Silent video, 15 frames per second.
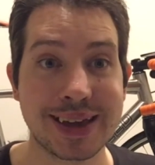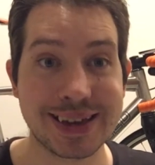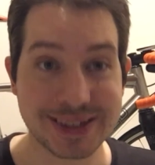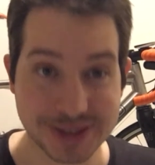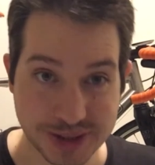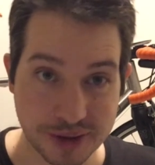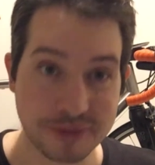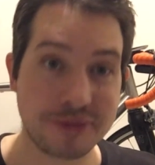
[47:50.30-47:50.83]

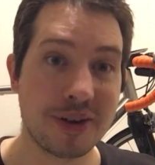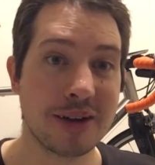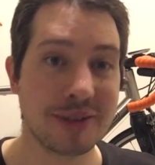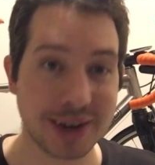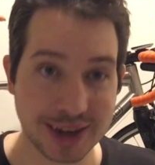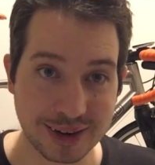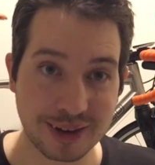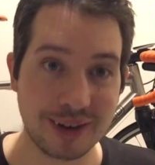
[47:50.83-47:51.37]
is the
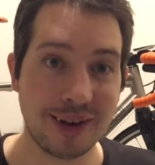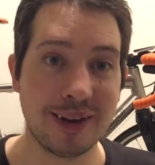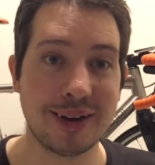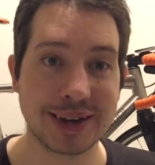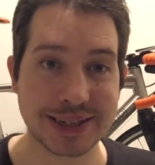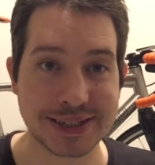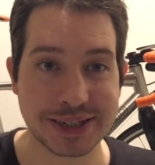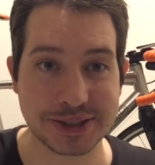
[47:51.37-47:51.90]
very
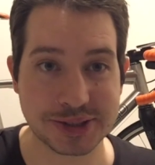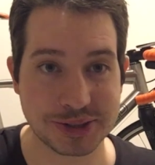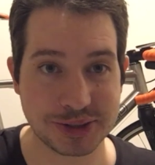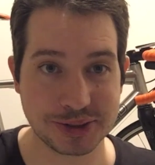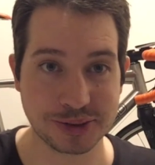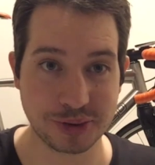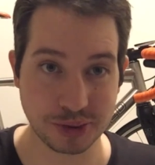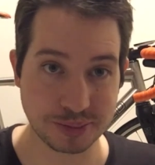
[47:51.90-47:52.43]
lightest
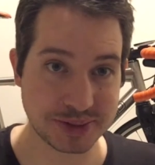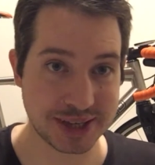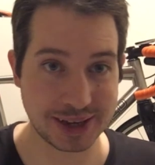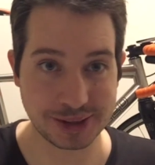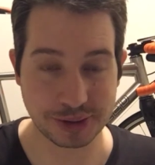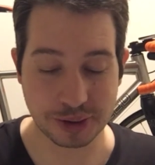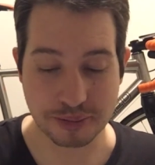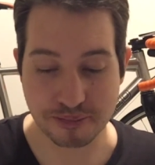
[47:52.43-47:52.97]
group
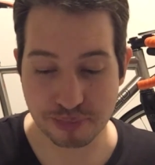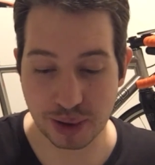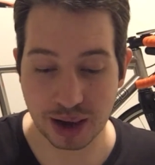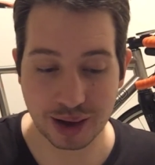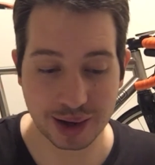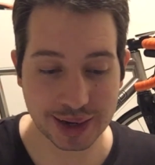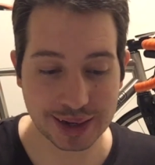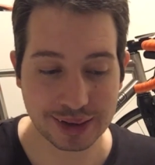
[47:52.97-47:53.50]
set you can
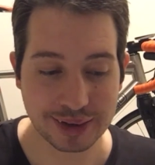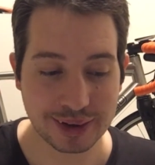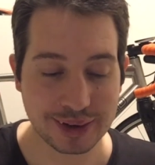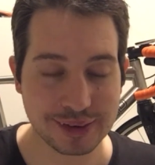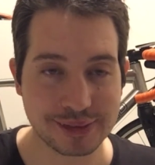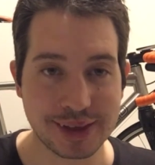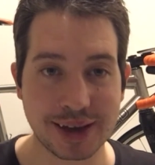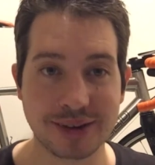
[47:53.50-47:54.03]
buy.
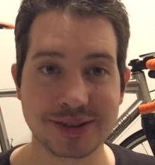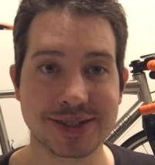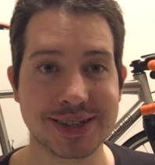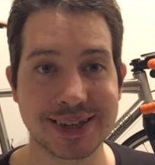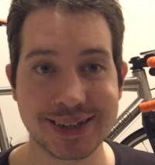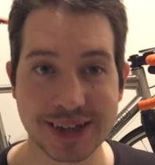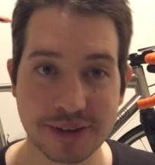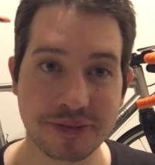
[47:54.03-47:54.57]
They are
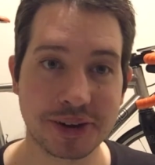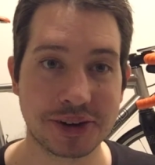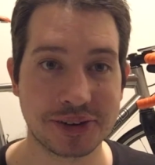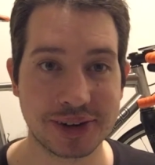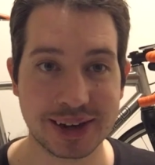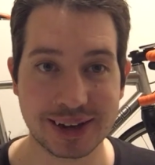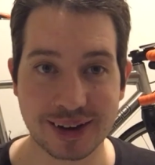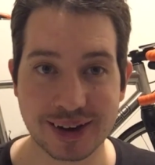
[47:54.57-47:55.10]

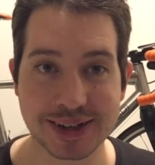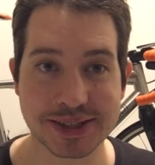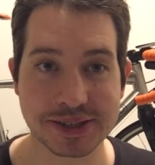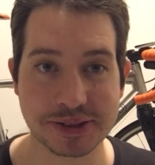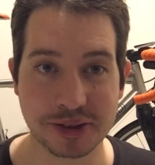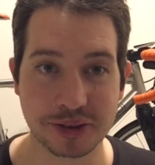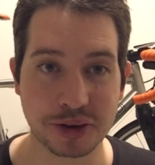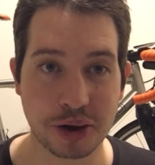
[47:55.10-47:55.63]
significantly lighter
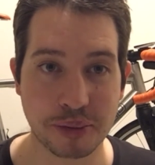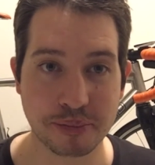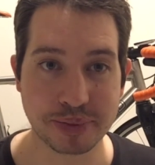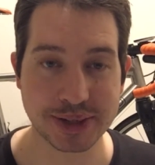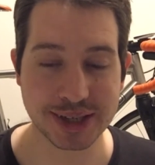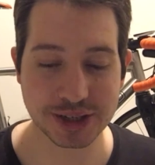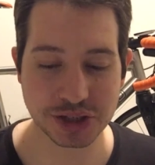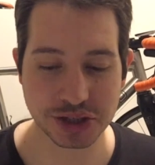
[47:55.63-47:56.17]
than the
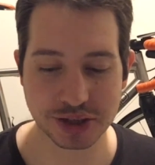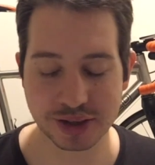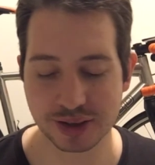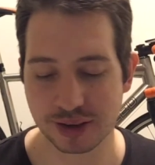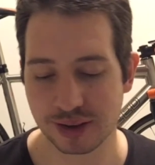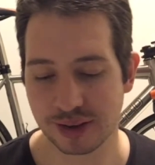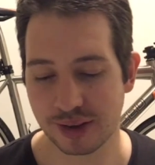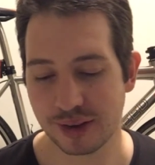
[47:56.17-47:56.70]

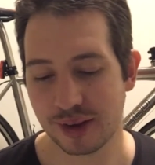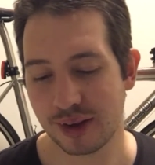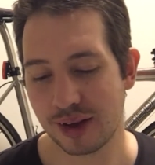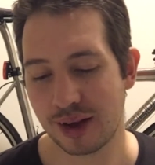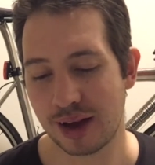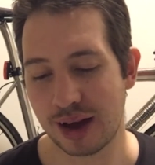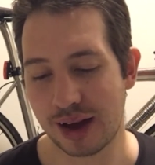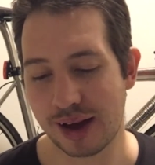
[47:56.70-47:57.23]
competition.
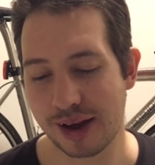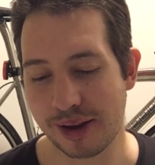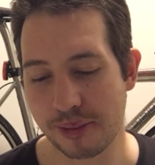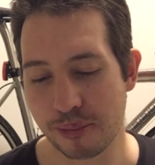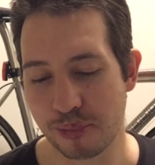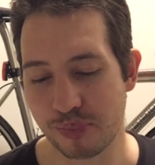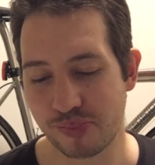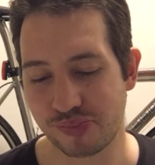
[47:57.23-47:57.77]

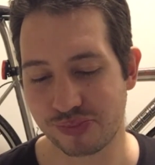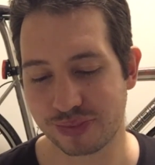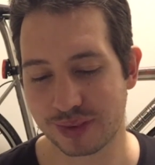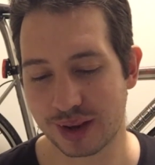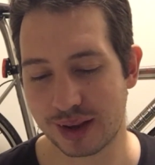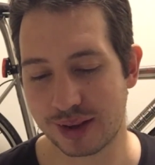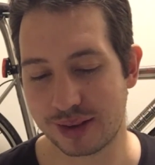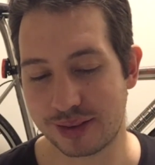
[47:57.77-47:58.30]

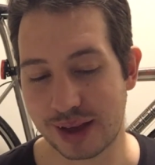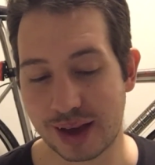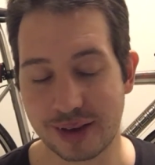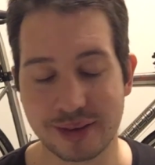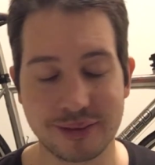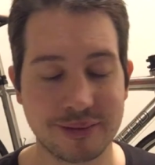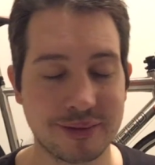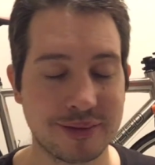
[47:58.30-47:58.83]

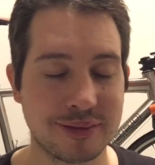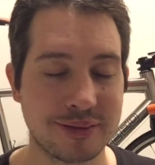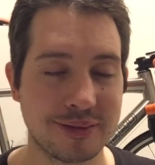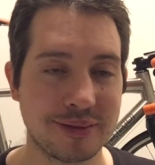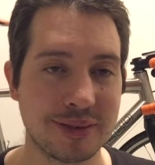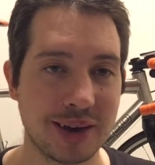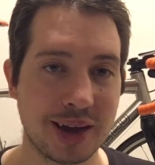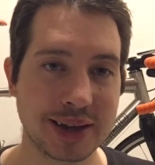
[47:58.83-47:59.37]
They're
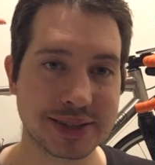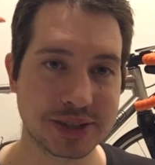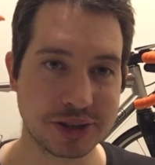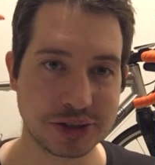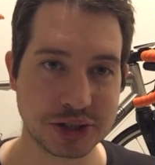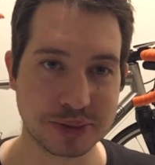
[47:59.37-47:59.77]
lighter than